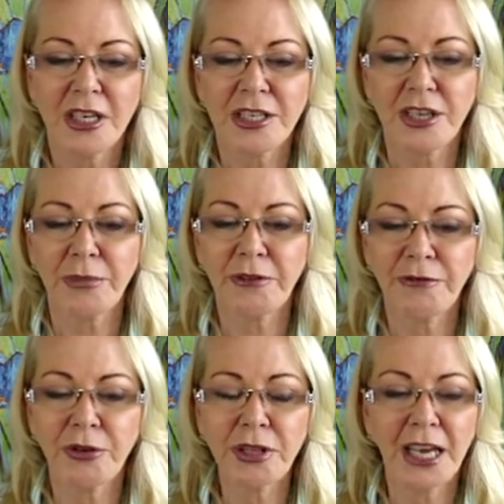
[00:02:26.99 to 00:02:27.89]
So
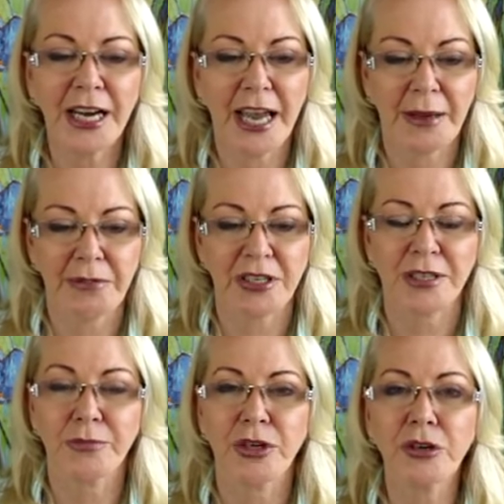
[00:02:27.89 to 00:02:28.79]
before that
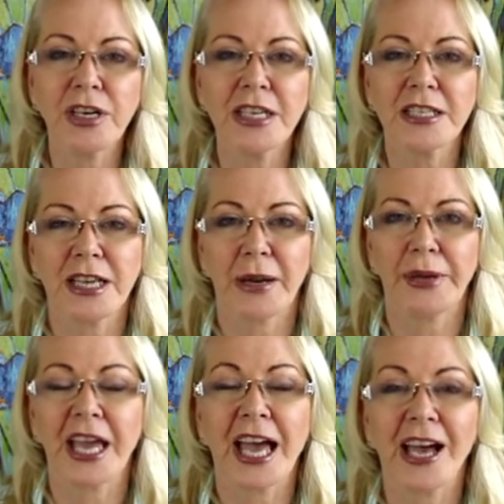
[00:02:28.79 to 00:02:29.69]
happens, Mercury is
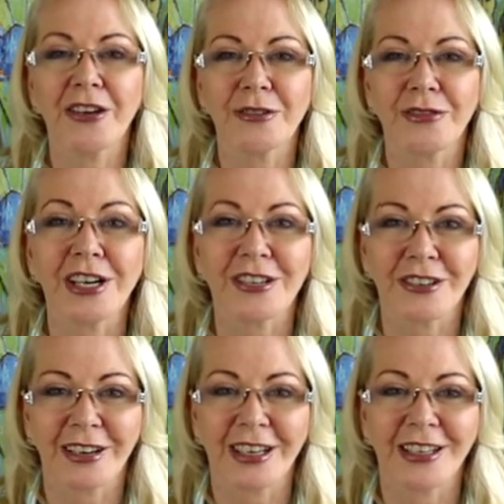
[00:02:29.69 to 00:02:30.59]
coming out of
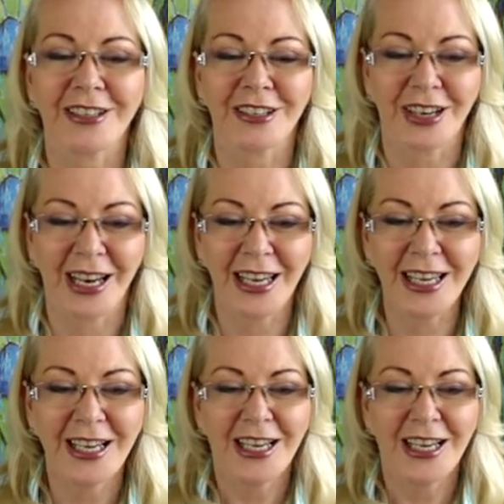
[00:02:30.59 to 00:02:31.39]
retrograde, okay?